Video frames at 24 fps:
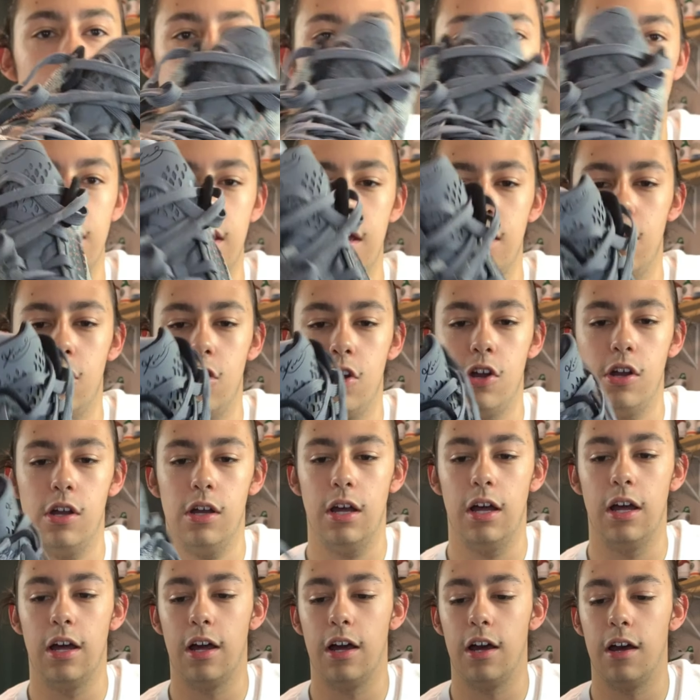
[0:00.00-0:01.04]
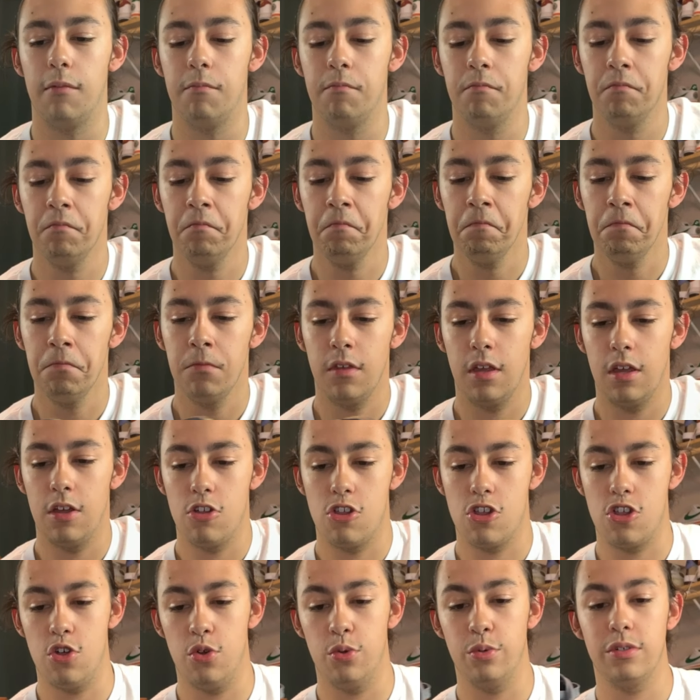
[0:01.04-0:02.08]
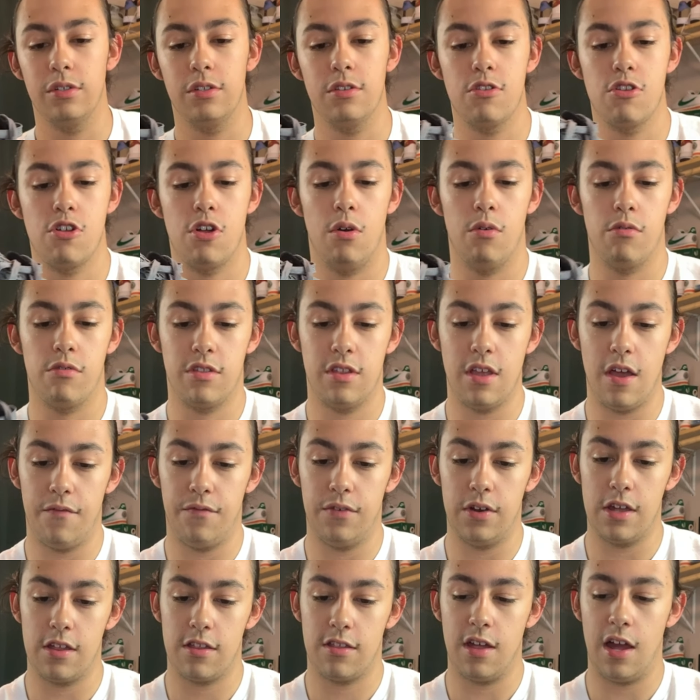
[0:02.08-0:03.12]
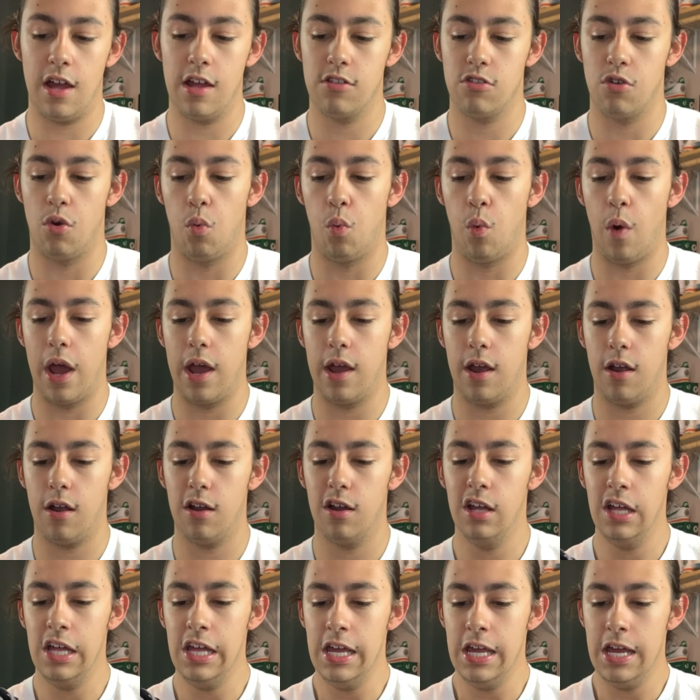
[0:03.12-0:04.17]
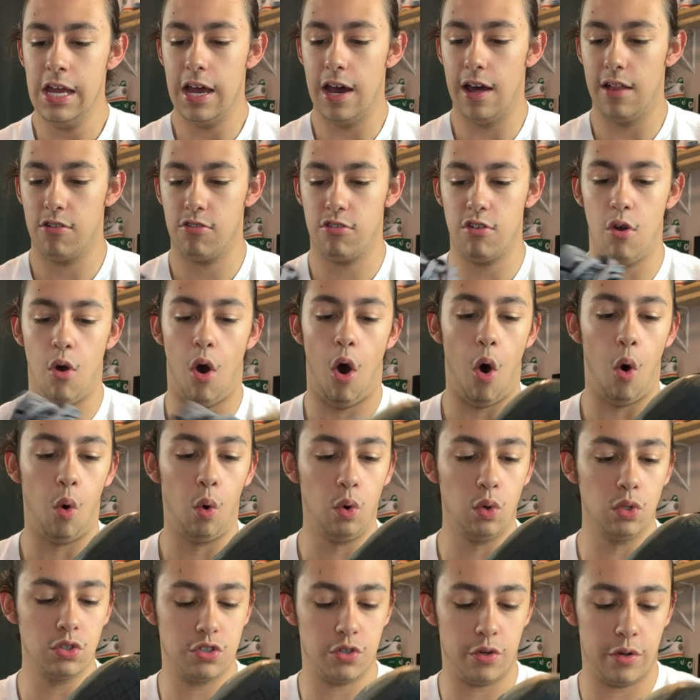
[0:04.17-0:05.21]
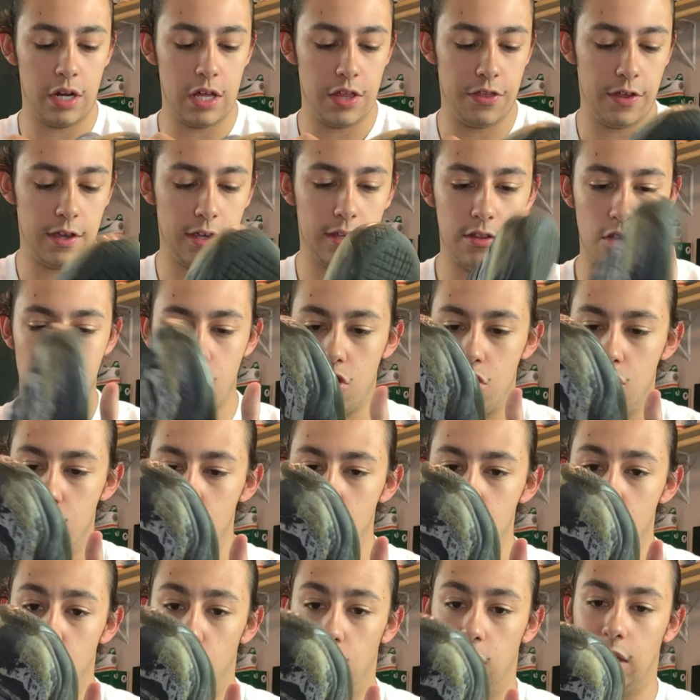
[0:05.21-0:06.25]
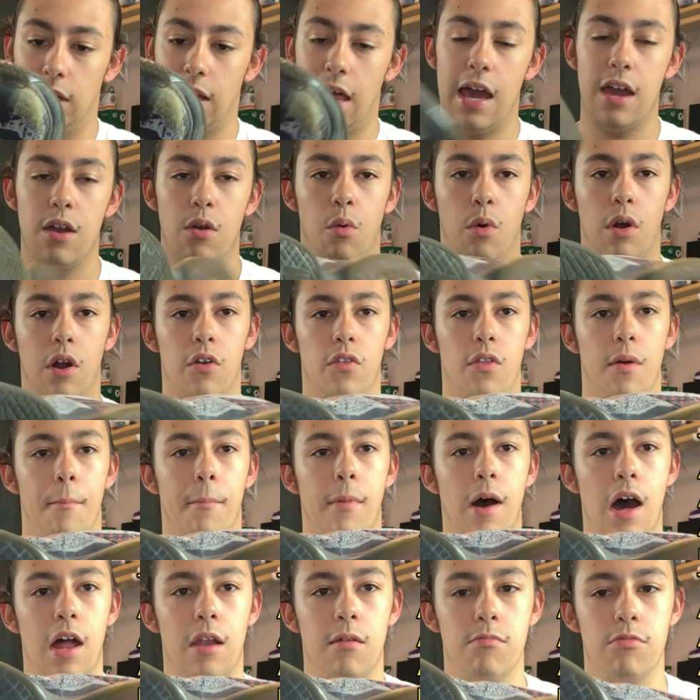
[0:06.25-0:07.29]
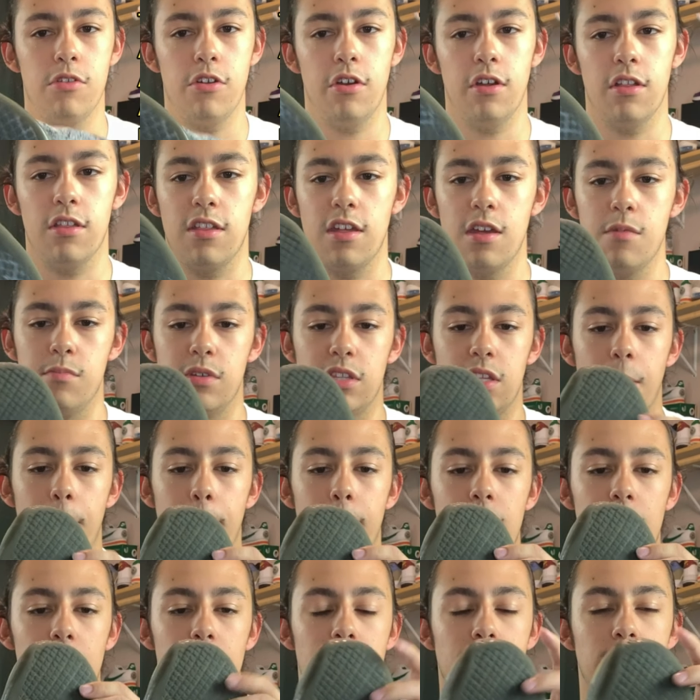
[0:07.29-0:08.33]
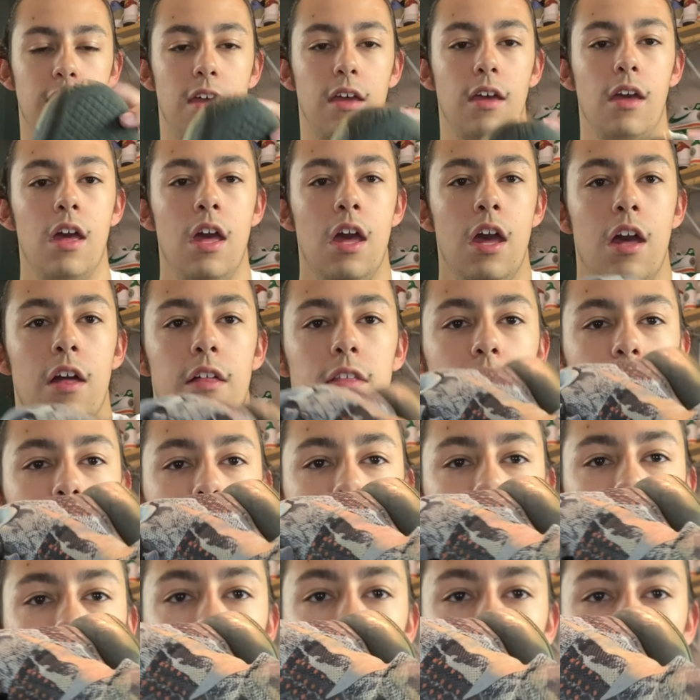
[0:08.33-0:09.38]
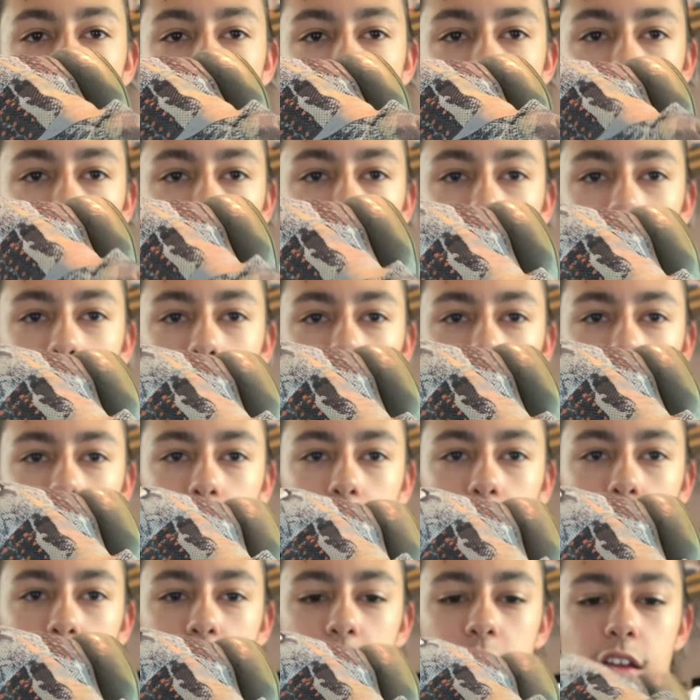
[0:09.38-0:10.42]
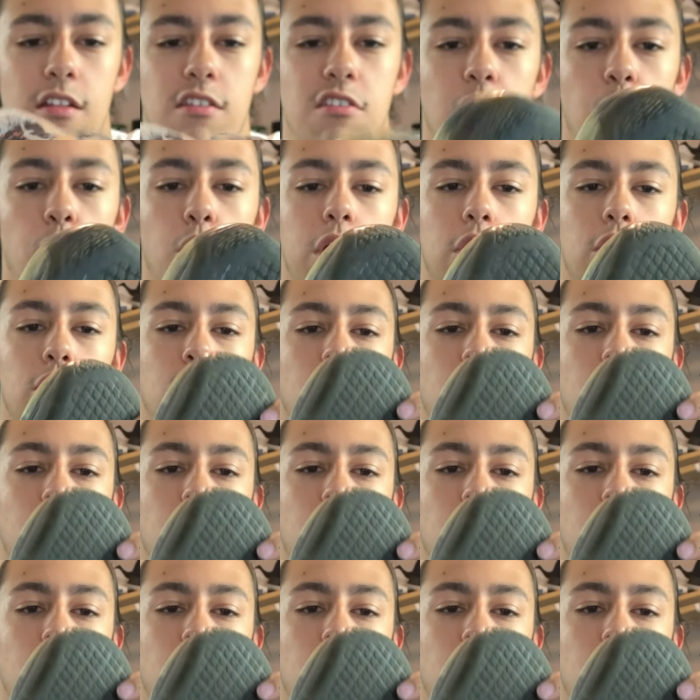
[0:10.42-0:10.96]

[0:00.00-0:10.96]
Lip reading: Fear. Shoe shows definite signs of wear. There's no holes or anything in the shoe. Light wear on the bottoms you can see, but the biggest thing, this toe cap right here, it's got some weird